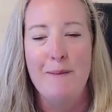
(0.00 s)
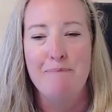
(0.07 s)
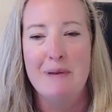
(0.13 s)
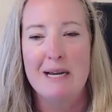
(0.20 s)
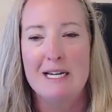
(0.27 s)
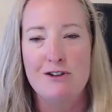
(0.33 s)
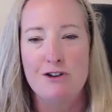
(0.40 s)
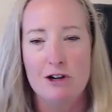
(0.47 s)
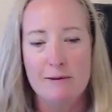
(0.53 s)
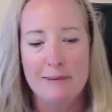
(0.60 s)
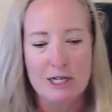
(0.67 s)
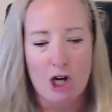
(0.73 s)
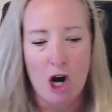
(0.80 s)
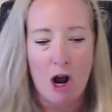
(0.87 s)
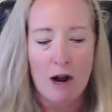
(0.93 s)
because you're going to be
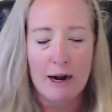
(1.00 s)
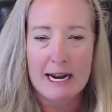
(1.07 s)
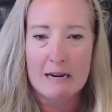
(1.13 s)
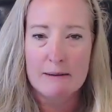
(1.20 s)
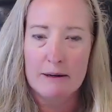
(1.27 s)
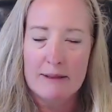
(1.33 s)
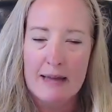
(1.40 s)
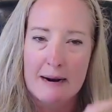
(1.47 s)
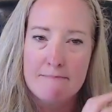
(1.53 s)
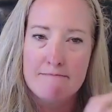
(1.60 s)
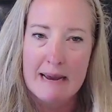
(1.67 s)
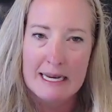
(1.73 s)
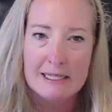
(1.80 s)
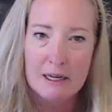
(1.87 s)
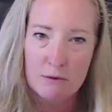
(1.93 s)
talking about that
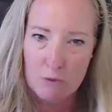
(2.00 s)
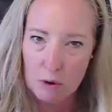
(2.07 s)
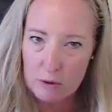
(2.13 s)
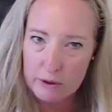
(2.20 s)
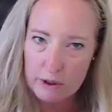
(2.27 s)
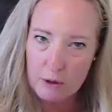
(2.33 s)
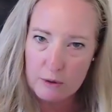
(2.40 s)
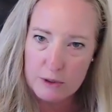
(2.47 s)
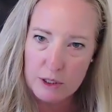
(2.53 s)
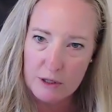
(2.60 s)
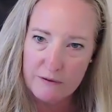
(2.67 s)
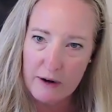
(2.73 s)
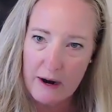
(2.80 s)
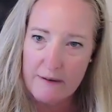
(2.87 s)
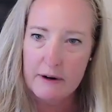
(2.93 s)
amazing roller coaster
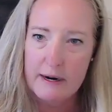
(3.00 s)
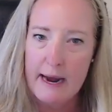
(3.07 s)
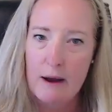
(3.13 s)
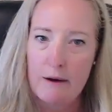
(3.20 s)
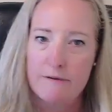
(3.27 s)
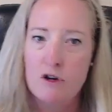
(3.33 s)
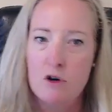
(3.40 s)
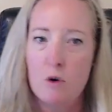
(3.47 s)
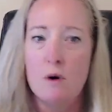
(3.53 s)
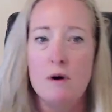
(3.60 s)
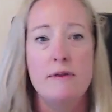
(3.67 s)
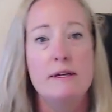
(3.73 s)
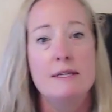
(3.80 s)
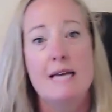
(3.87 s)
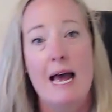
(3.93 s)
forever. Now, if you're
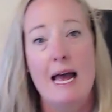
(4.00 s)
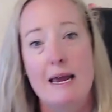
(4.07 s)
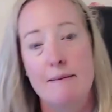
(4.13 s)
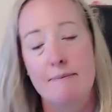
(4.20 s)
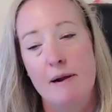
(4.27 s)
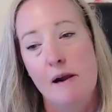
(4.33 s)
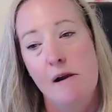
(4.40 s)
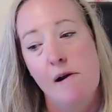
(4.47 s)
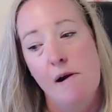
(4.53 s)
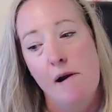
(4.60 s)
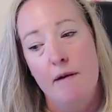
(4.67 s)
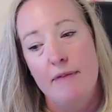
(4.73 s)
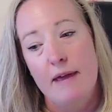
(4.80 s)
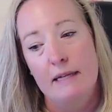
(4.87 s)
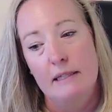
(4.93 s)
the type
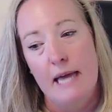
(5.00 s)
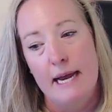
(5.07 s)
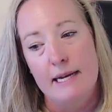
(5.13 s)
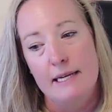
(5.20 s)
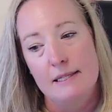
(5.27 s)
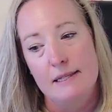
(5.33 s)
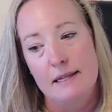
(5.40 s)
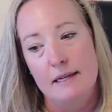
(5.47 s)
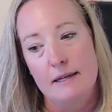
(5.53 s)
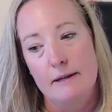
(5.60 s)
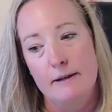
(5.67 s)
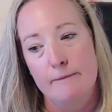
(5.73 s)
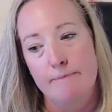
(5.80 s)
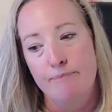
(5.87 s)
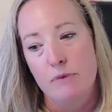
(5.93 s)
that likes
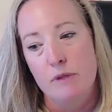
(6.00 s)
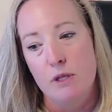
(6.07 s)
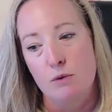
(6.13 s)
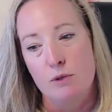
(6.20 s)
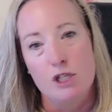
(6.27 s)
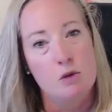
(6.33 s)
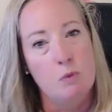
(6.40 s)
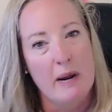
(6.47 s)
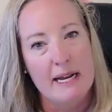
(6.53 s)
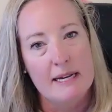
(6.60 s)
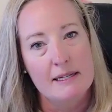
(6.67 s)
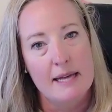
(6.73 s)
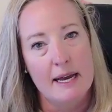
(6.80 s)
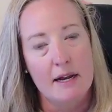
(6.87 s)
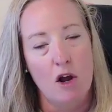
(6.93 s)
those
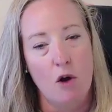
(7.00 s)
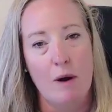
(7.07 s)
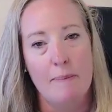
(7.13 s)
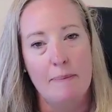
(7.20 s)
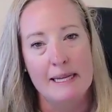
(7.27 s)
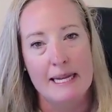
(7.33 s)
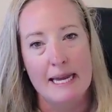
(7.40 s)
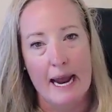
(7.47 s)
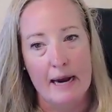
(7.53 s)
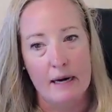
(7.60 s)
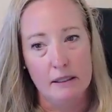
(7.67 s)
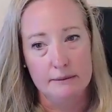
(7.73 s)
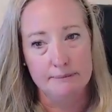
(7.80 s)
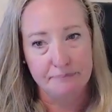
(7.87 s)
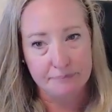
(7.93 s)
swings that go up in the
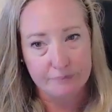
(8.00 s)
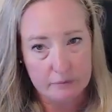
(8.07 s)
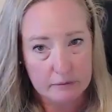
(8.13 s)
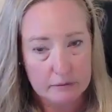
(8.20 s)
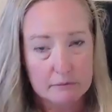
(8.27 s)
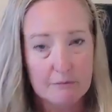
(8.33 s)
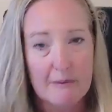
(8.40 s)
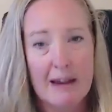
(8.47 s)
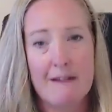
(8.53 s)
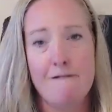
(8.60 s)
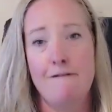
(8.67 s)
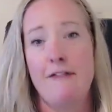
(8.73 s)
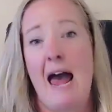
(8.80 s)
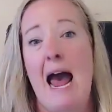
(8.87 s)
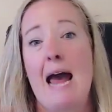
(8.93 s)
air,
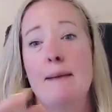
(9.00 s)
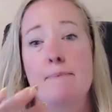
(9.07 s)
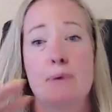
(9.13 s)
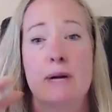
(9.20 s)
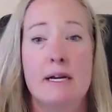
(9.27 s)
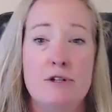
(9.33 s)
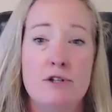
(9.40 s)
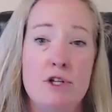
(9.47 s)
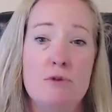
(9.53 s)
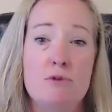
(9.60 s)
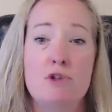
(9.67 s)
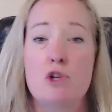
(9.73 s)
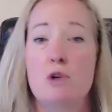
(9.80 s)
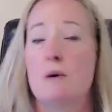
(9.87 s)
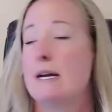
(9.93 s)
if that brings you
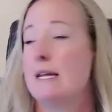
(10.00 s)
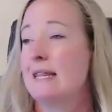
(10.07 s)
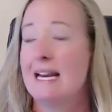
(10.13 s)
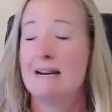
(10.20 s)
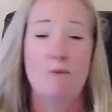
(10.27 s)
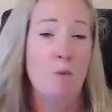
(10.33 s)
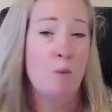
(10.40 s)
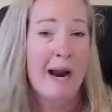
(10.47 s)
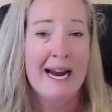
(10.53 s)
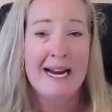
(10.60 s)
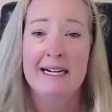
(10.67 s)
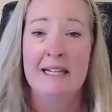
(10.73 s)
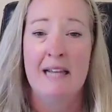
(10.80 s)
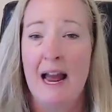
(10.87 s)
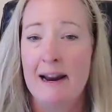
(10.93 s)
joy, then wait
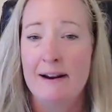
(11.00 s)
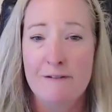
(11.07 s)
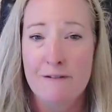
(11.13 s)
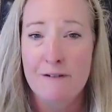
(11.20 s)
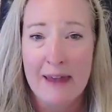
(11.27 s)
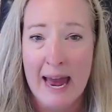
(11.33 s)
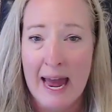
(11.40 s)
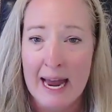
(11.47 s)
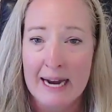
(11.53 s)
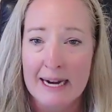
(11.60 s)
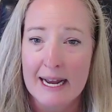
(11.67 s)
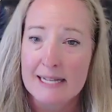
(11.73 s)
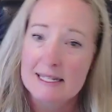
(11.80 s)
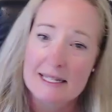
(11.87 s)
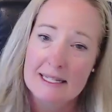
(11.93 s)
in line for that
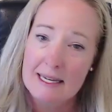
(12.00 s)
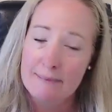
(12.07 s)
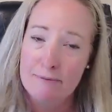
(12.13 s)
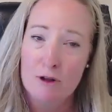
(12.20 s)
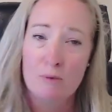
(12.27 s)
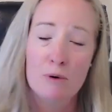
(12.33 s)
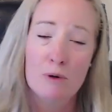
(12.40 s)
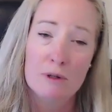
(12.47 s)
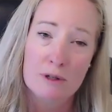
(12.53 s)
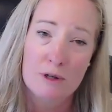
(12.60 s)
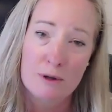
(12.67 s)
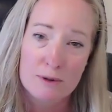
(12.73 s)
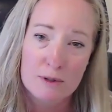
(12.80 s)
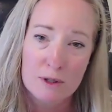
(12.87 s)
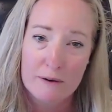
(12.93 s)
and skip the roller
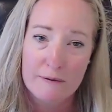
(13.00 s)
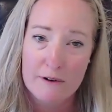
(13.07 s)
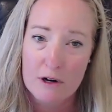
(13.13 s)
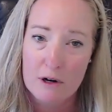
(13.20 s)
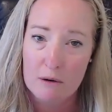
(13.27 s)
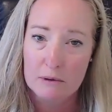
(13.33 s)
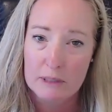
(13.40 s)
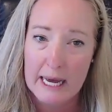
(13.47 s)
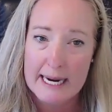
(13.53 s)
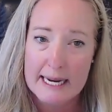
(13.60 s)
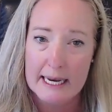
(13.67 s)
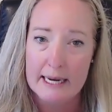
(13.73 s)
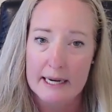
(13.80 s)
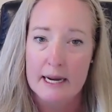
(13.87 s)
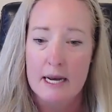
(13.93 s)
coaster if you don't like
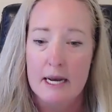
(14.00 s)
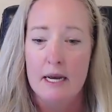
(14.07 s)
it.